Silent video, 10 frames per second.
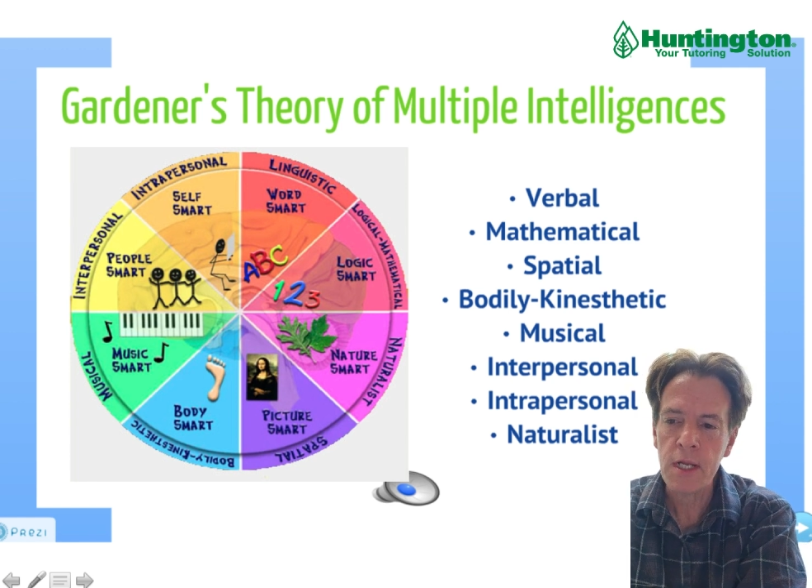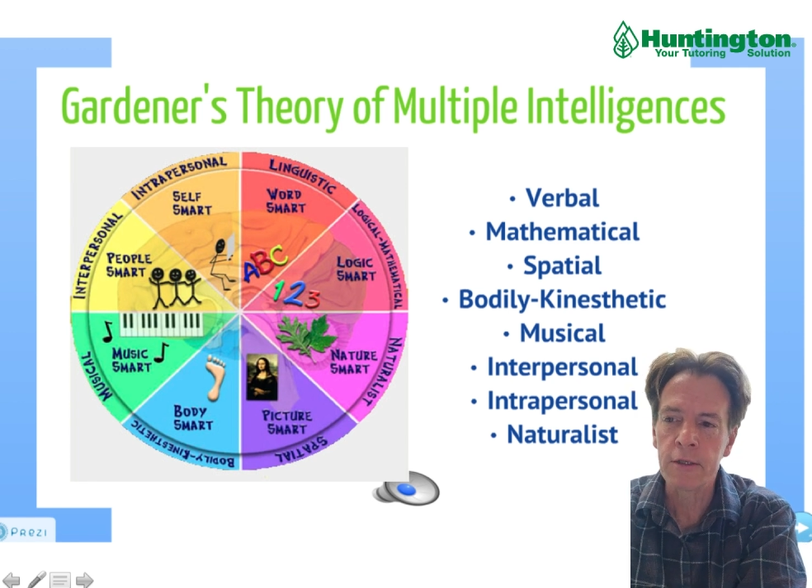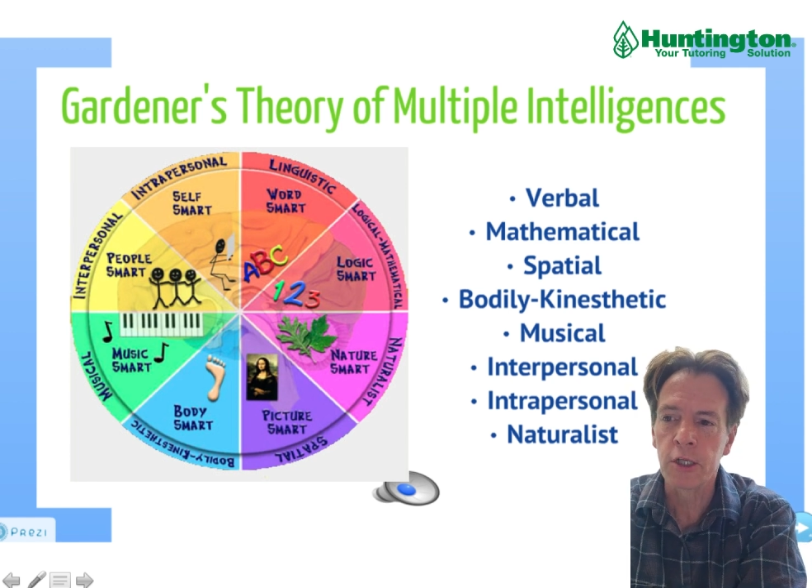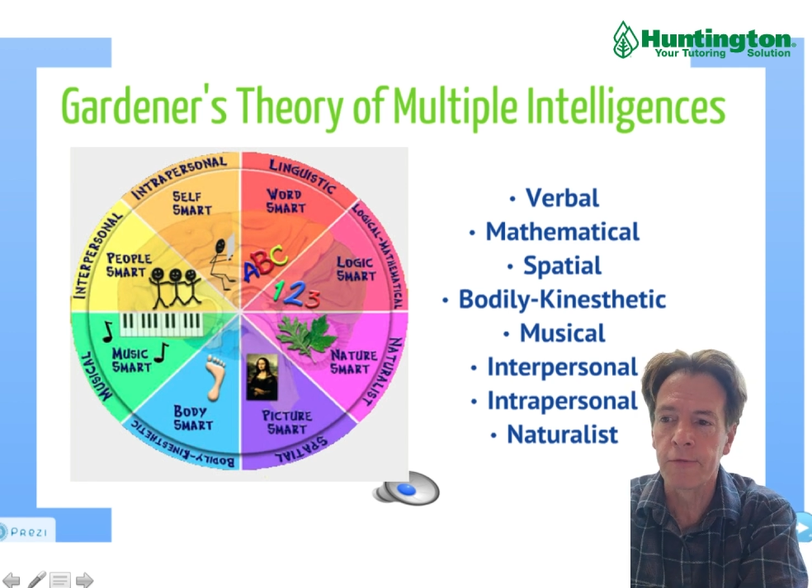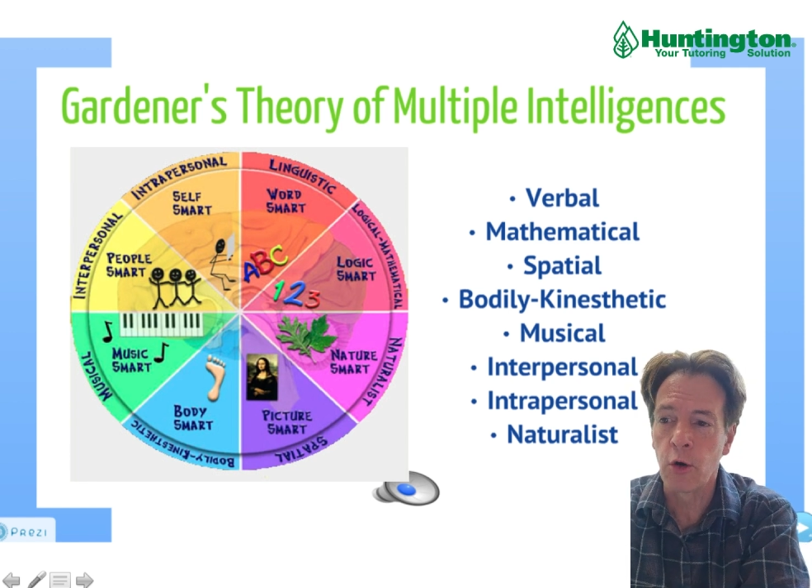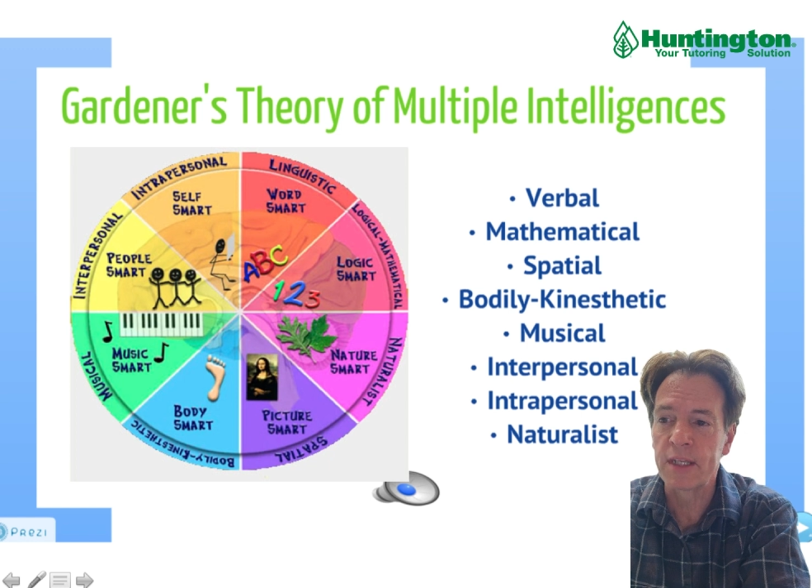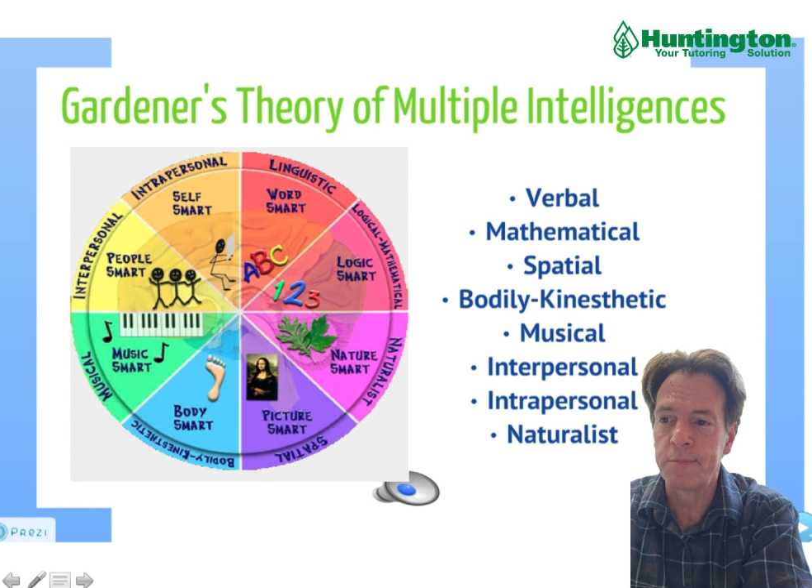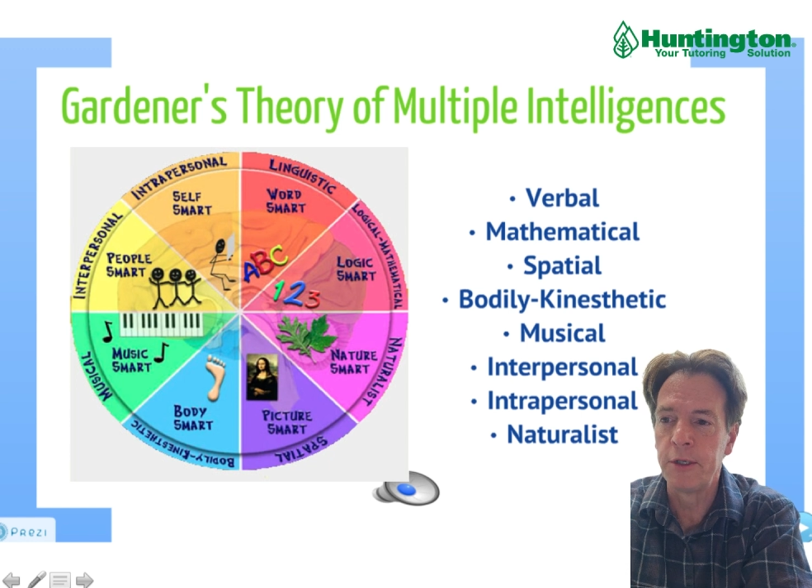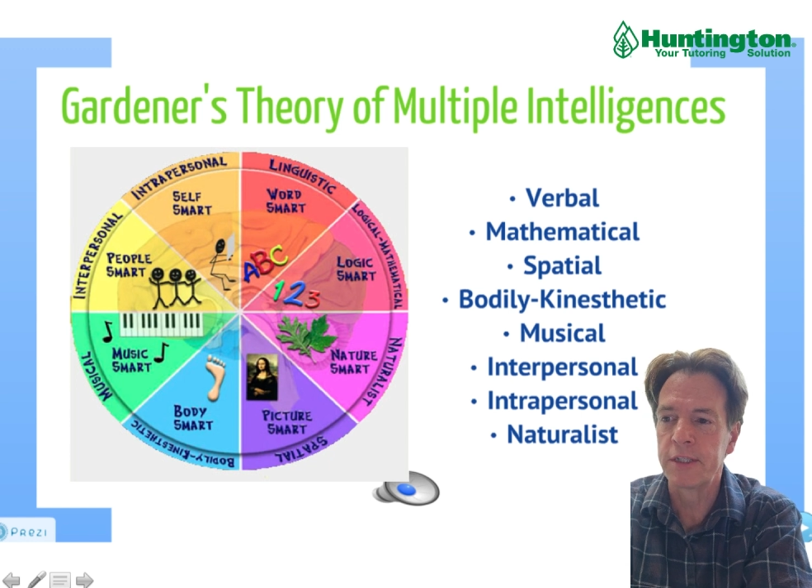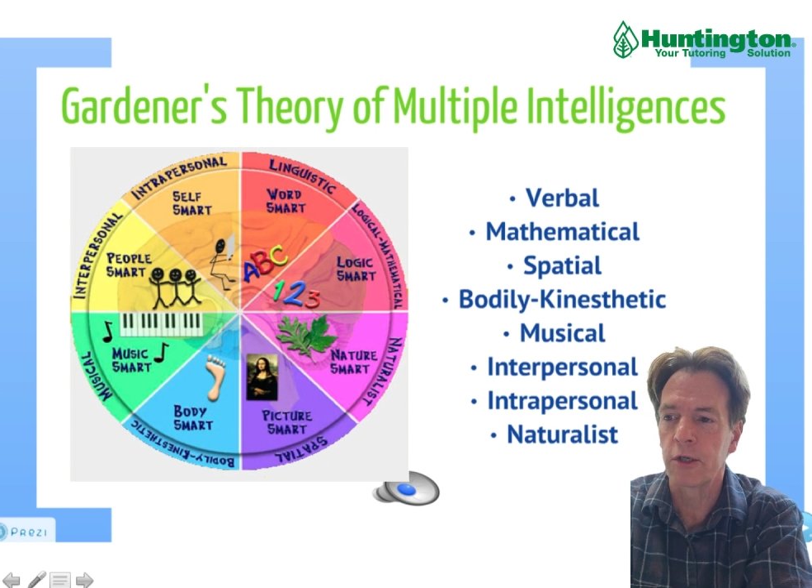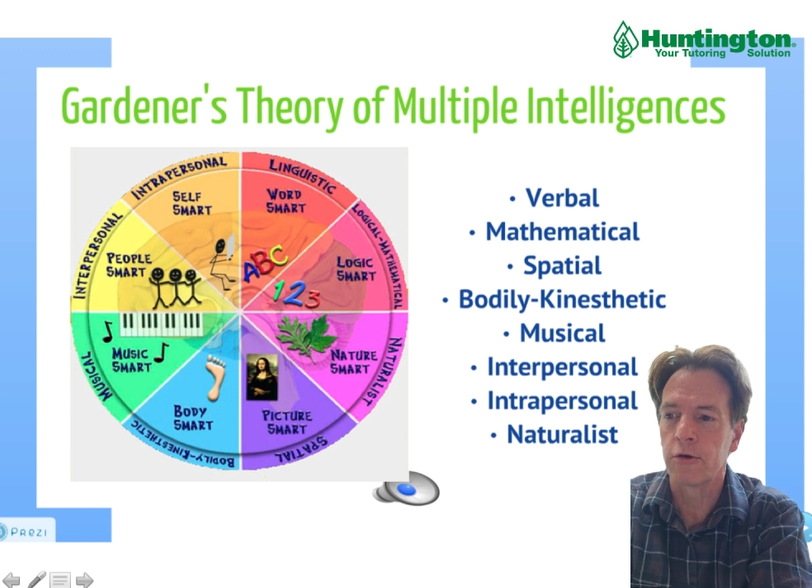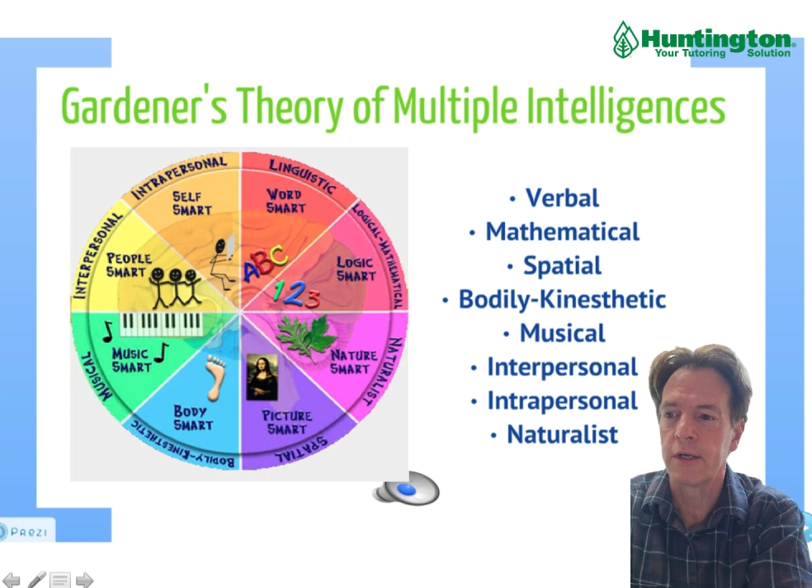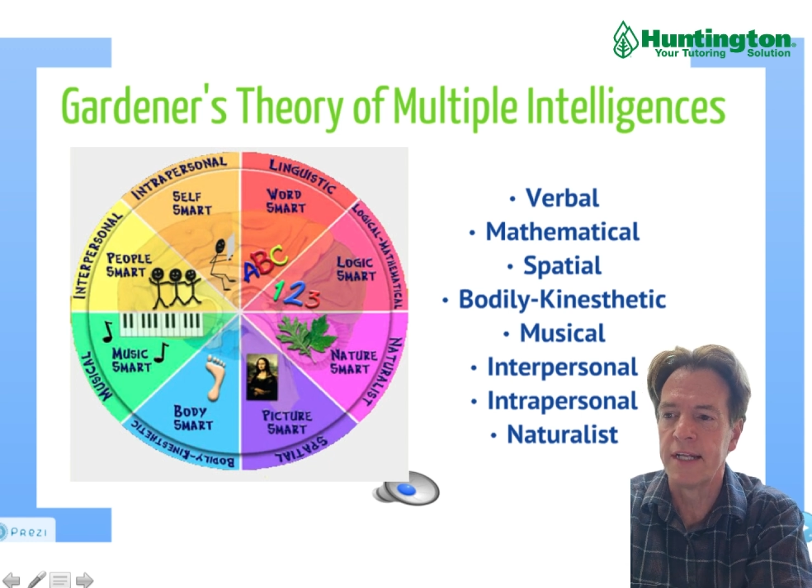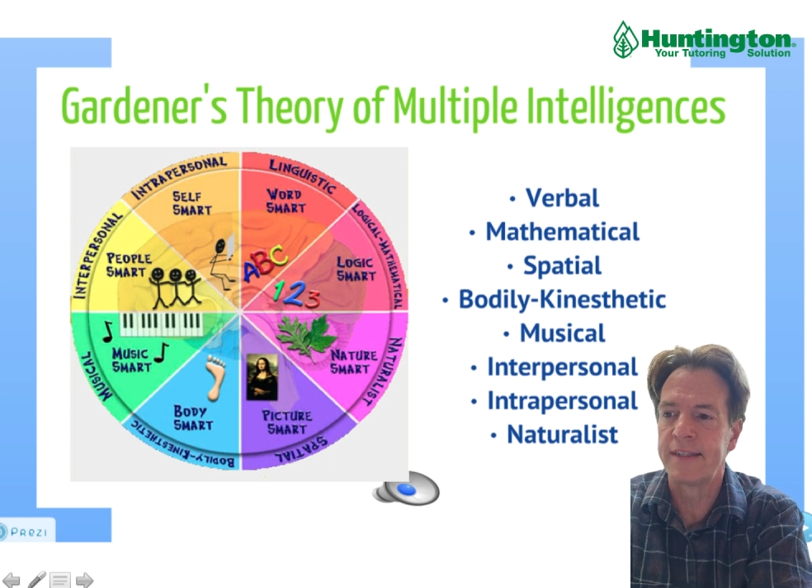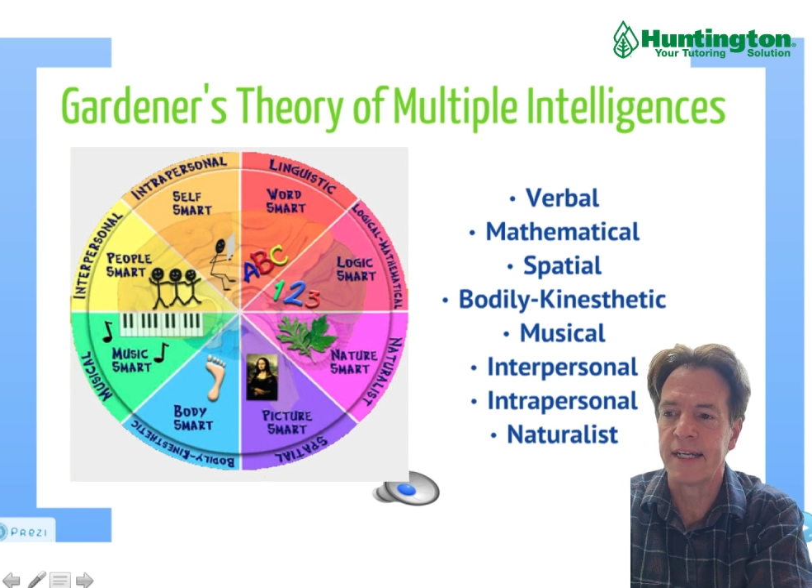So of course, musical
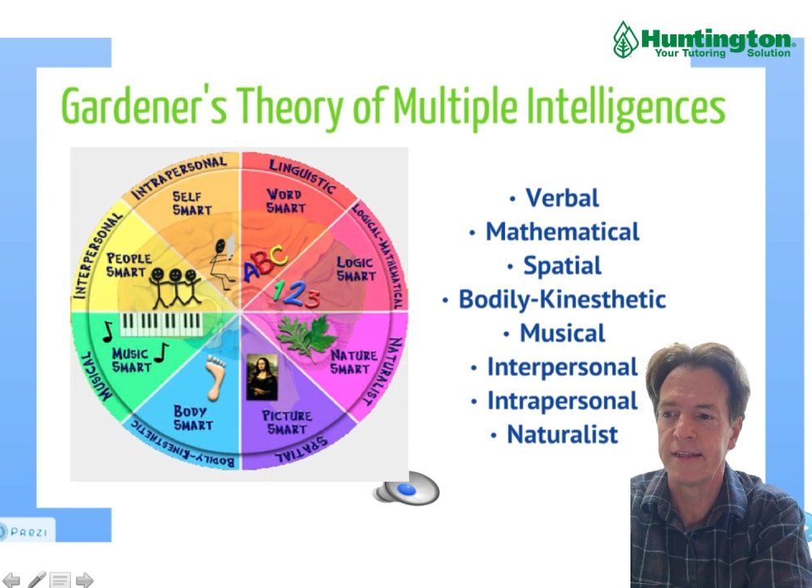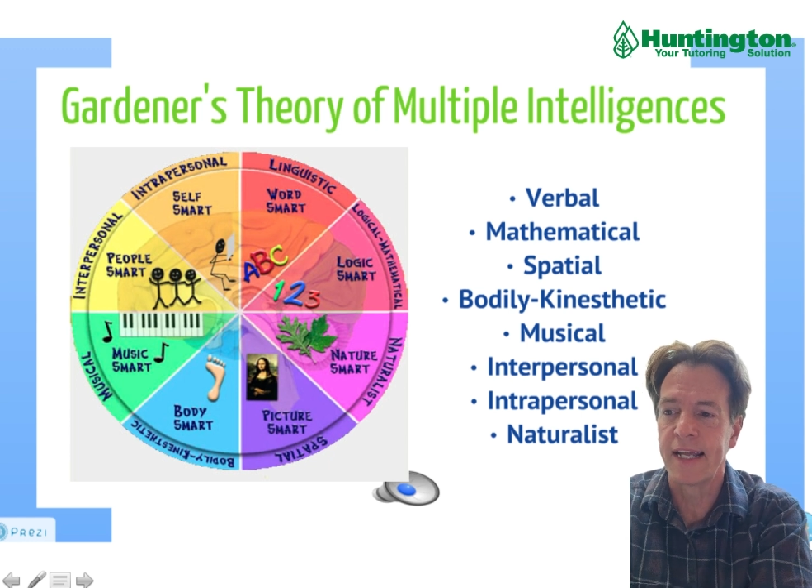is that